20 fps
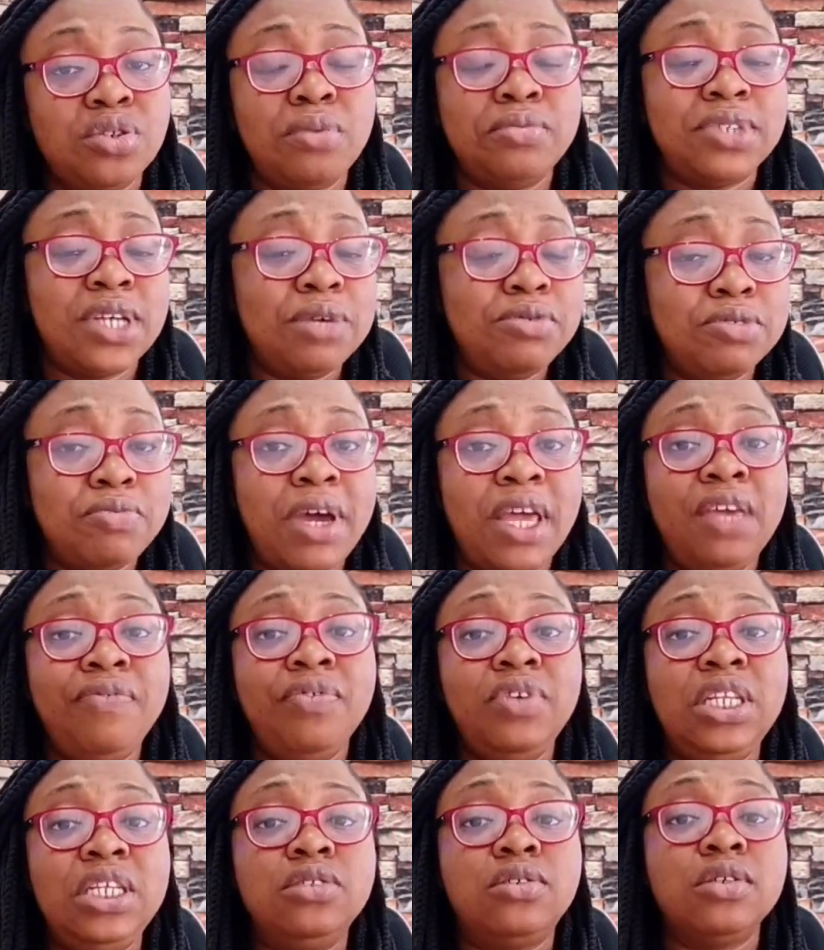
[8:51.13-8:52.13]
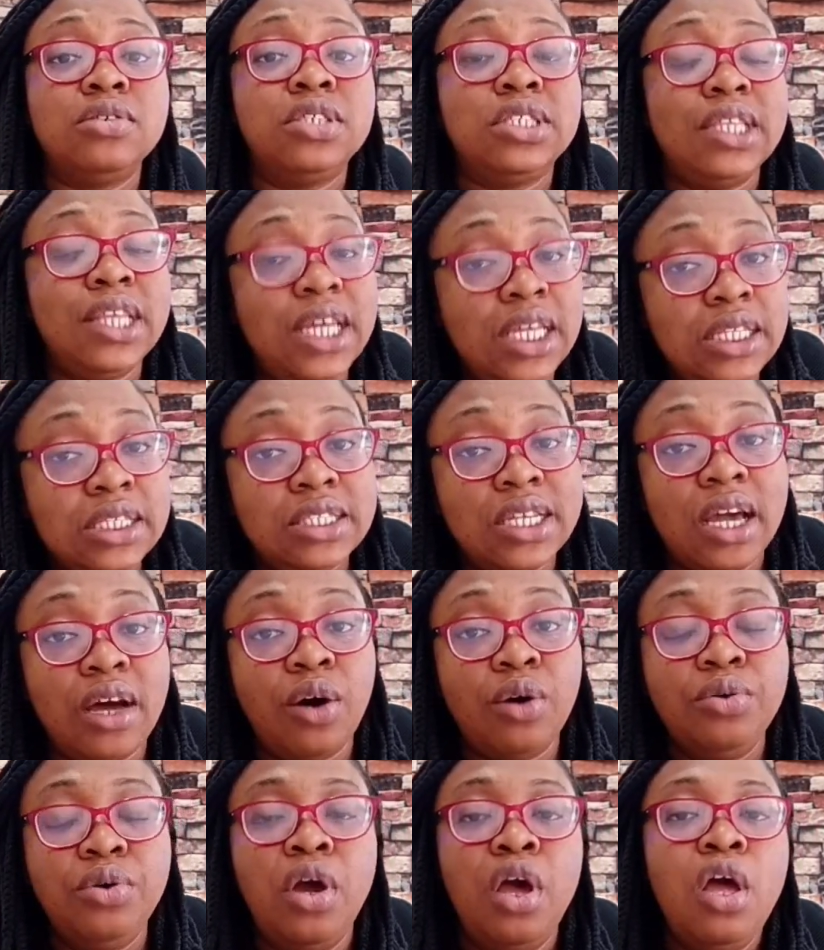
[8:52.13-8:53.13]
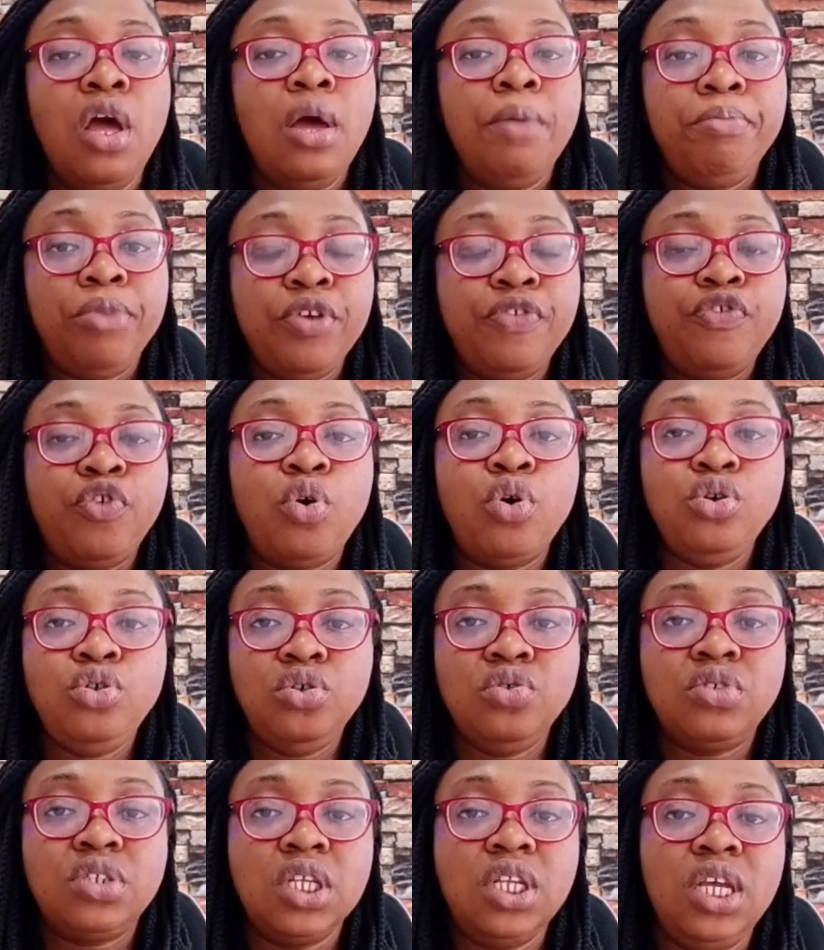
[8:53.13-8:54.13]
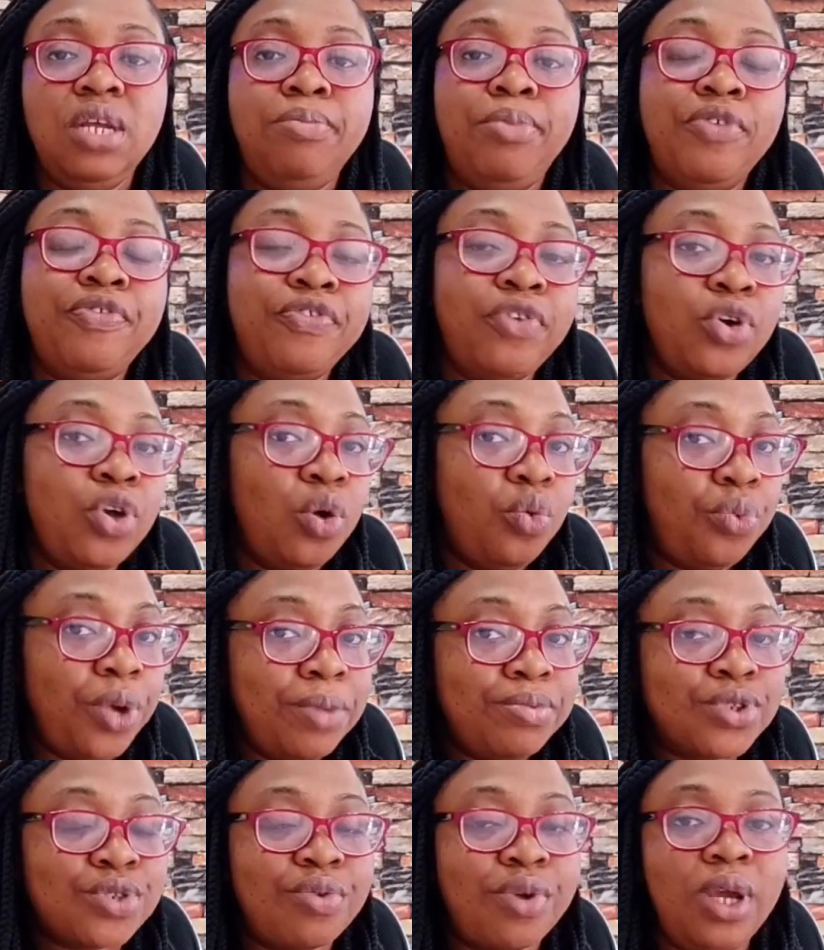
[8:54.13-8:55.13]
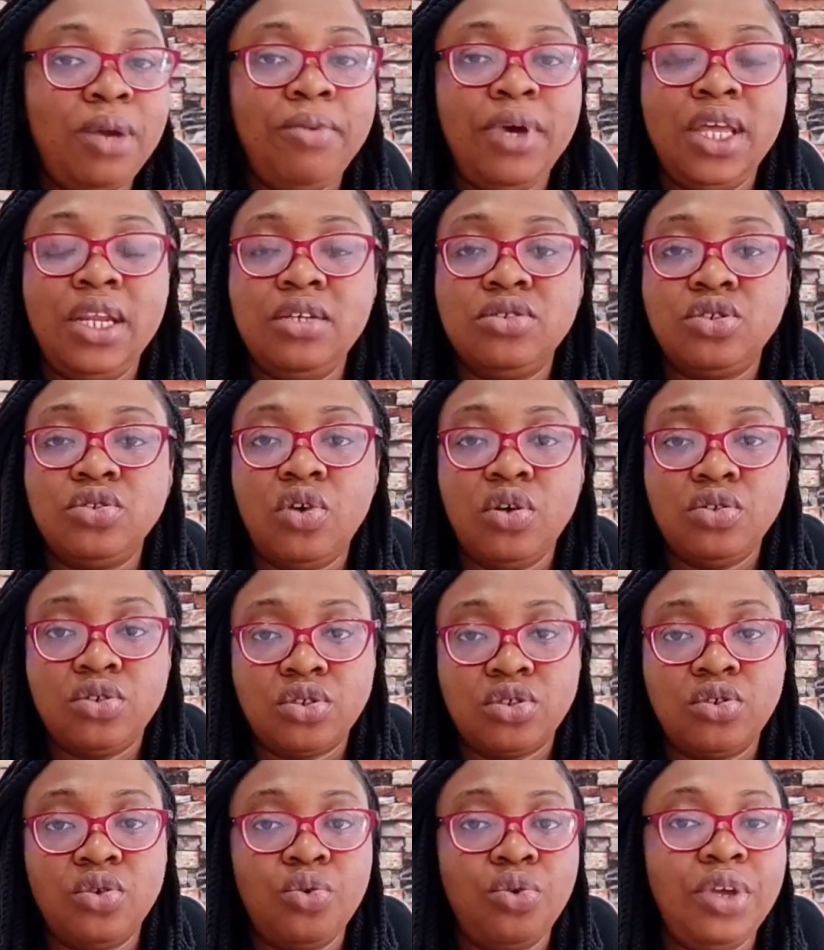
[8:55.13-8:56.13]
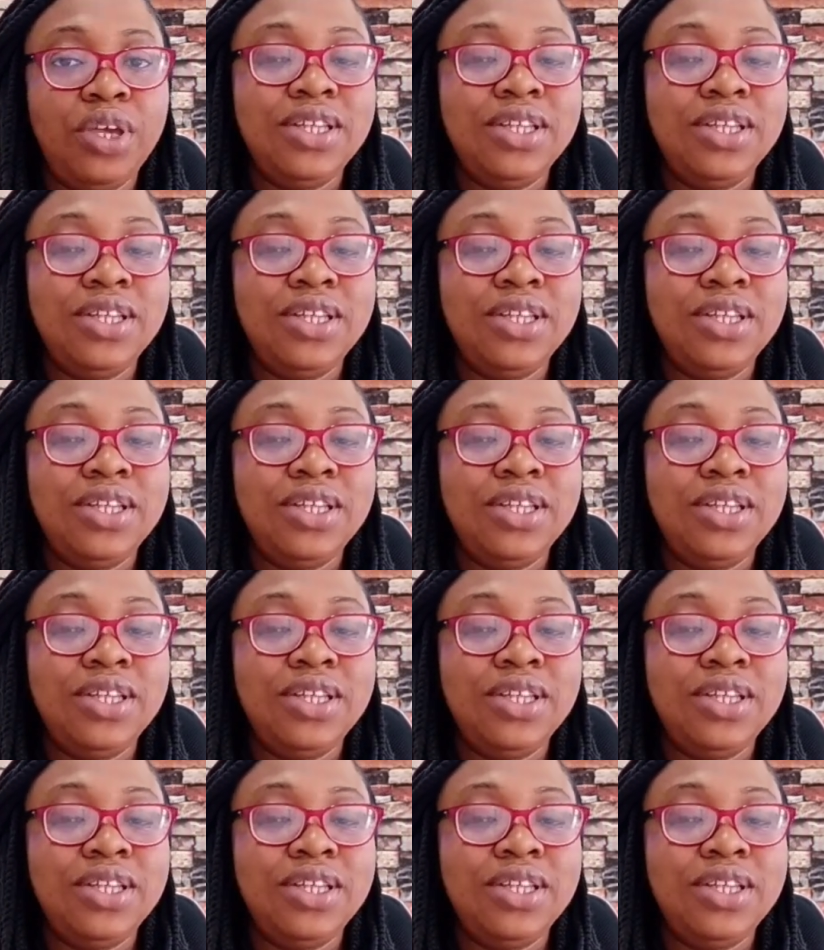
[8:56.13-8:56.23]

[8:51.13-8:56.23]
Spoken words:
Sometimes you might even need to thin down before using it. But for your whipped cream, it is not so.